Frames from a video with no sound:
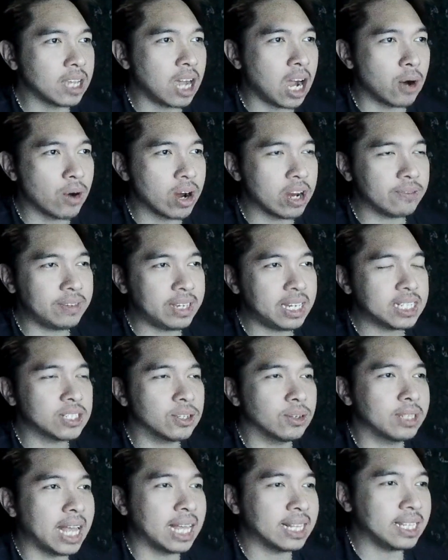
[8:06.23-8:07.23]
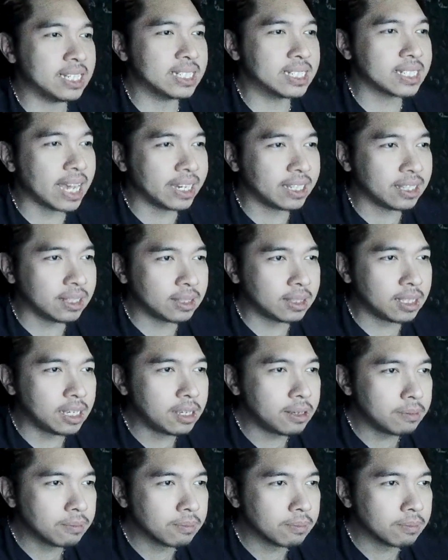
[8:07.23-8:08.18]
our v, so that is sine t.